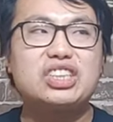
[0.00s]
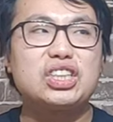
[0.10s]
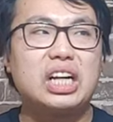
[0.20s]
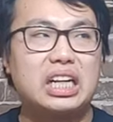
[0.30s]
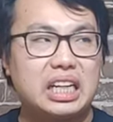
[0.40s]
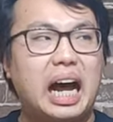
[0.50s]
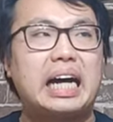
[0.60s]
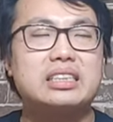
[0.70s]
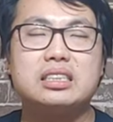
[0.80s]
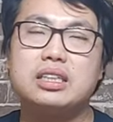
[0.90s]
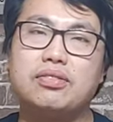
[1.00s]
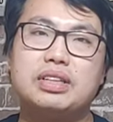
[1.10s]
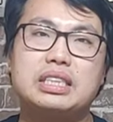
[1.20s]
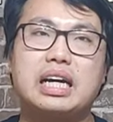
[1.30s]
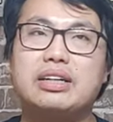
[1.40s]
there's a lot
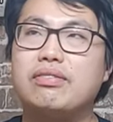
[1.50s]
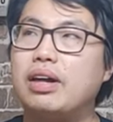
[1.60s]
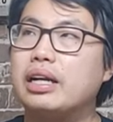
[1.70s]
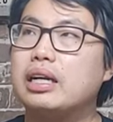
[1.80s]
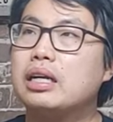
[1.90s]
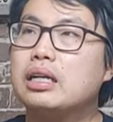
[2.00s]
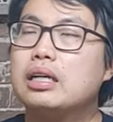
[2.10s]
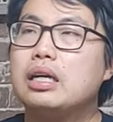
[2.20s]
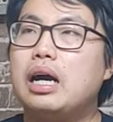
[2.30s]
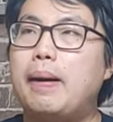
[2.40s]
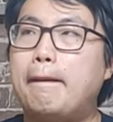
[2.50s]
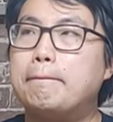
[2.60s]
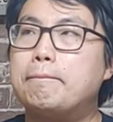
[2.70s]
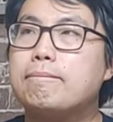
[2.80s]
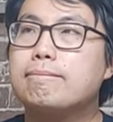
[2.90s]
of this kind of like
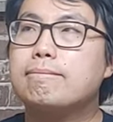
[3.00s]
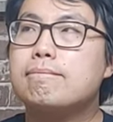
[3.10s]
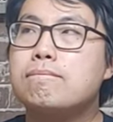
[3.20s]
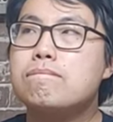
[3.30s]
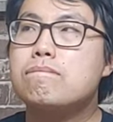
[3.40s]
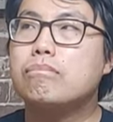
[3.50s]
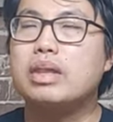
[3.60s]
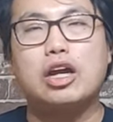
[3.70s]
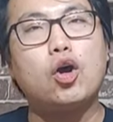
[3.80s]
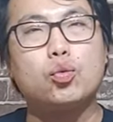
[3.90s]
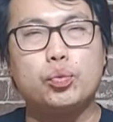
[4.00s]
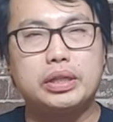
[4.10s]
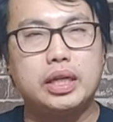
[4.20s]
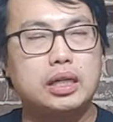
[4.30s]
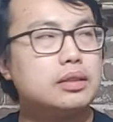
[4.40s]
um, like oat
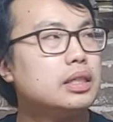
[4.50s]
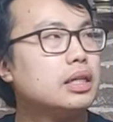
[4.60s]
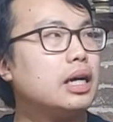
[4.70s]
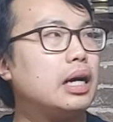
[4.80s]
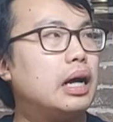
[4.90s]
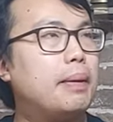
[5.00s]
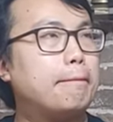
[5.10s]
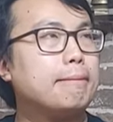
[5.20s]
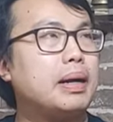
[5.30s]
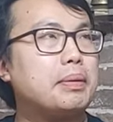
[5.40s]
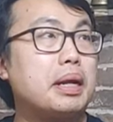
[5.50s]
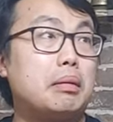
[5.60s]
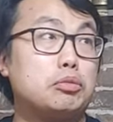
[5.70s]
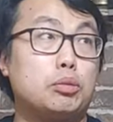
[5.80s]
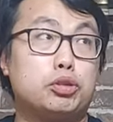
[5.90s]
thing, Uh, um, I mean,
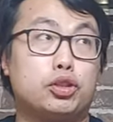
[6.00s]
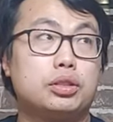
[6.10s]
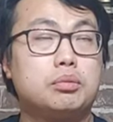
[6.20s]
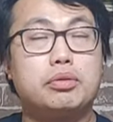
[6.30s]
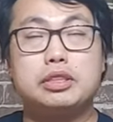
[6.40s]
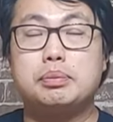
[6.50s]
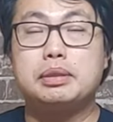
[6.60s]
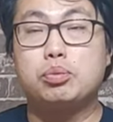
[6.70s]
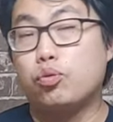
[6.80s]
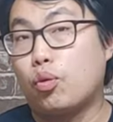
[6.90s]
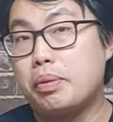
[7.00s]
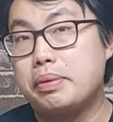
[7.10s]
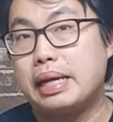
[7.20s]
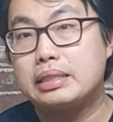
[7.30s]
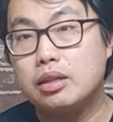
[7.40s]
I'm, I'm sure some of the recipes before
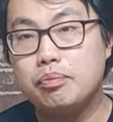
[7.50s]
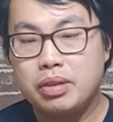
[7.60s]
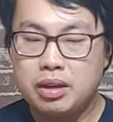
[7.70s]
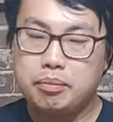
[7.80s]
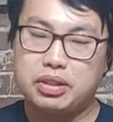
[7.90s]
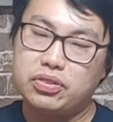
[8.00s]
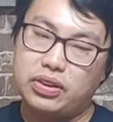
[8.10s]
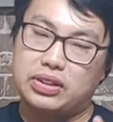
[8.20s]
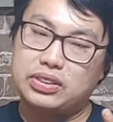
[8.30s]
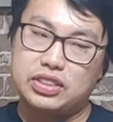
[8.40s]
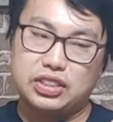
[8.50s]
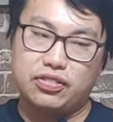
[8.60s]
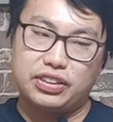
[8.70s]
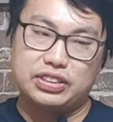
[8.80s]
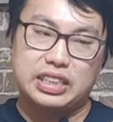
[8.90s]
maybe had some, but this like
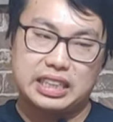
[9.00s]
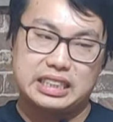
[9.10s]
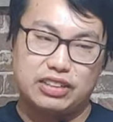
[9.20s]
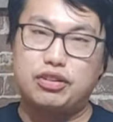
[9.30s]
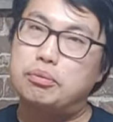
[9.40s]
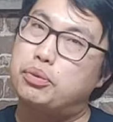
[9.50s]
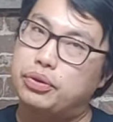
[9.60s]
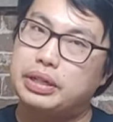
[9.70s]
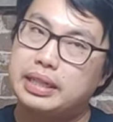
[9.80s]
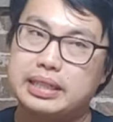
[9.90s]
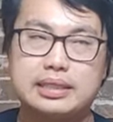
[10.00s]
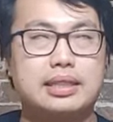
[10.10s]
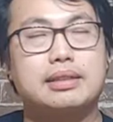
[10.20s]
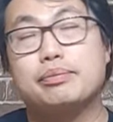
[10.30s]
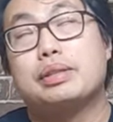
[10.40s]
just feels like a different brewery. At least
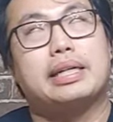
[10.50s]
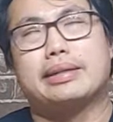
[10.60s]
like then